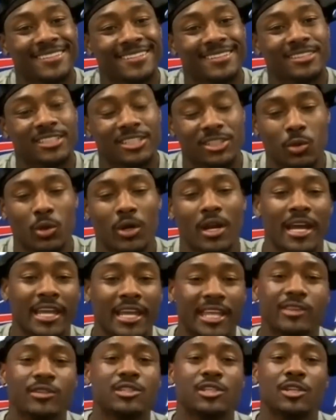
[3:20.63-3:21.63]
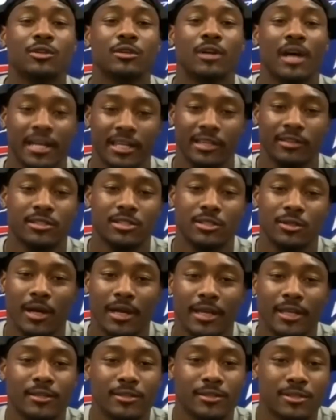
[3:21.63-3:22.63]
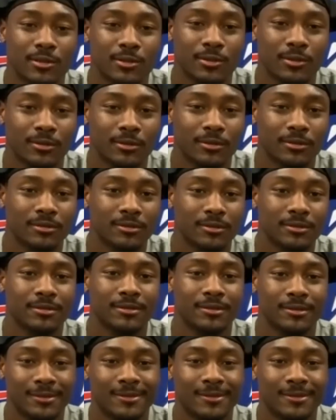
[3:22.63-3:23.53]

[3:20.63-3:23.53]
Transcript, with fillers: Just one. I give you two. I give you two. I give you two. Okay.